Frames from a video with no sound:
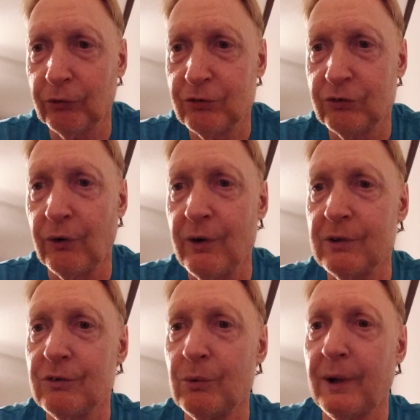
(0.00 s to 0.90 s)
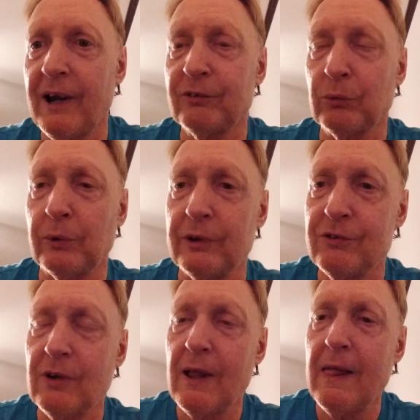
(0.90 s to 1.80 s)
stirred into it
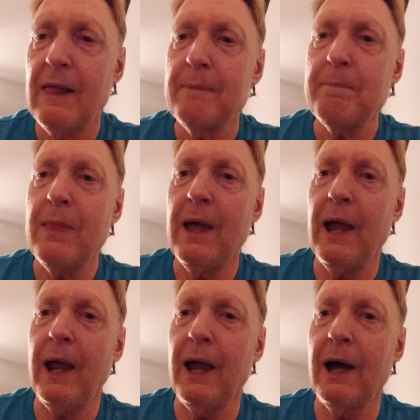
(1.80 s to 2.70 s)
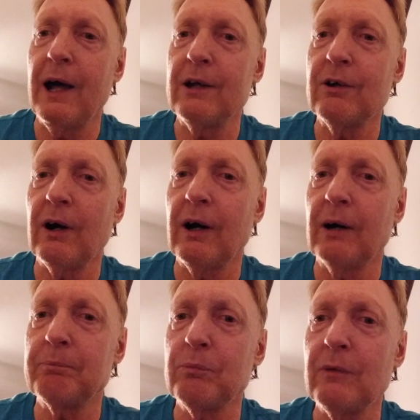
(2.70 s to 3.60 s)
afterwards. And
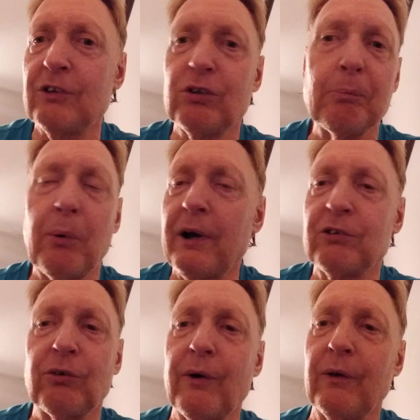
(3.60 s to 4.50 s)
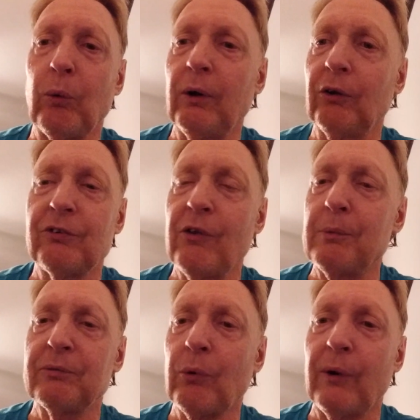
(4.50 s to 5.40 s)
at some point I stirred in the oils, either
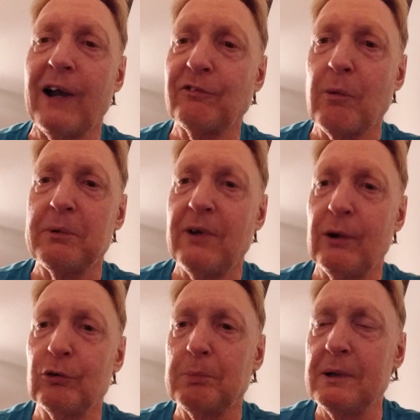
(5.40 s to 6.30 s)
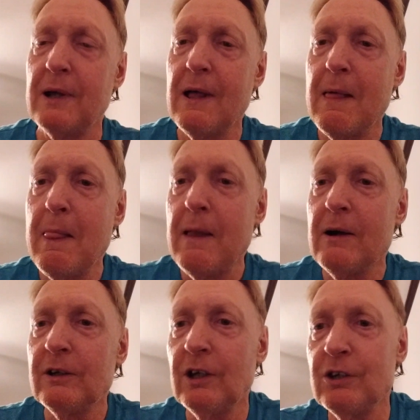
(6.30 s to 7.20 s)
before or after the potatoes. But
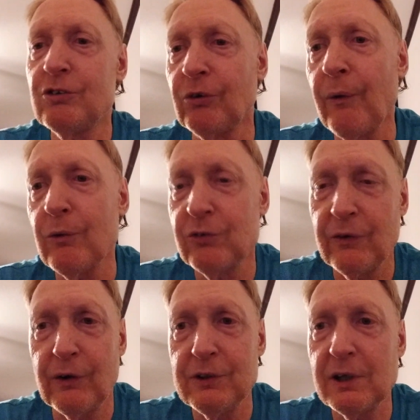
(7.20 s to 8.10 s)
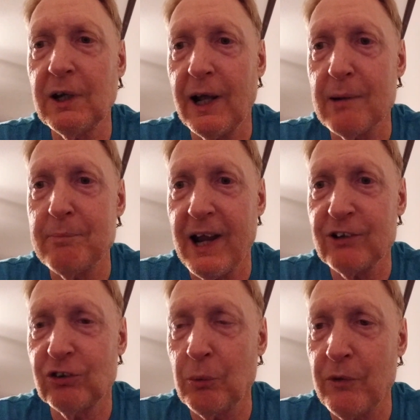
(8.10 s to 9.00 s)
you stir those in there, and you can kind of
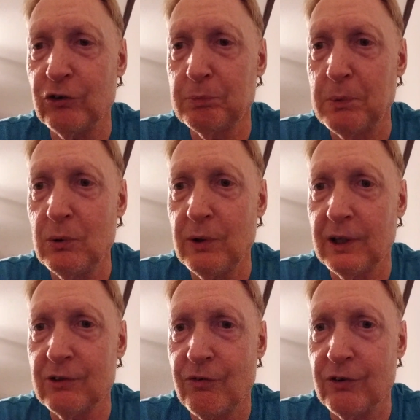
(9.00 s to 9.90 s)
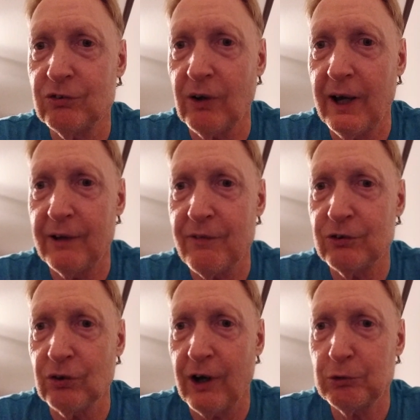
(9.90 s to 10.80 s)
mash it with a spoon against the side of the
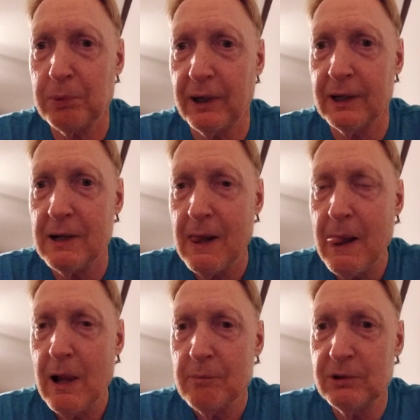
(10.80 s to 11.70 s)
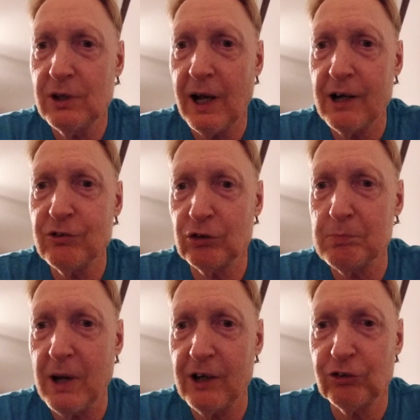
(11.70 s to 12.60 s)
saucepan. But you kind of just
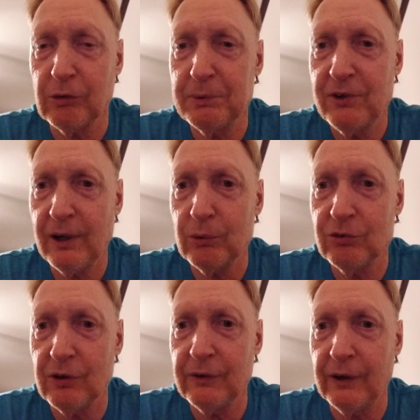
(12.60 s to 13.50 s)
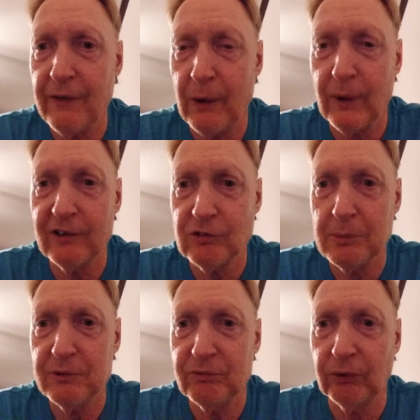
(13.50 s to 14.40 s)
mash your potatoes in there. They don't have to
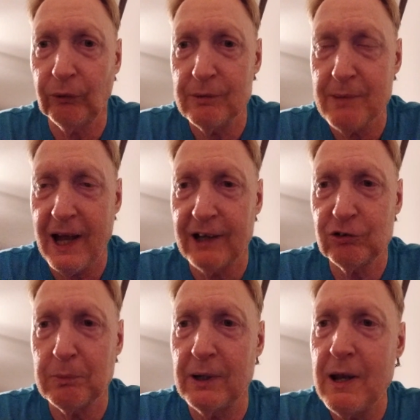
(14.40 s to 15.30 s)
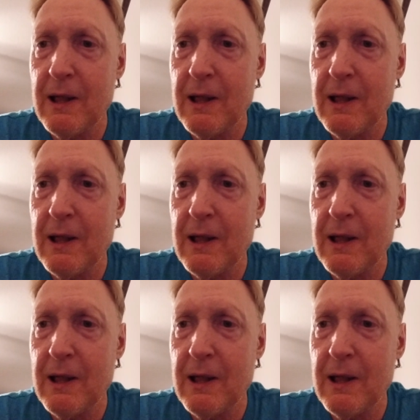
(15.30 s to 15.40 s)
be fully mashed, but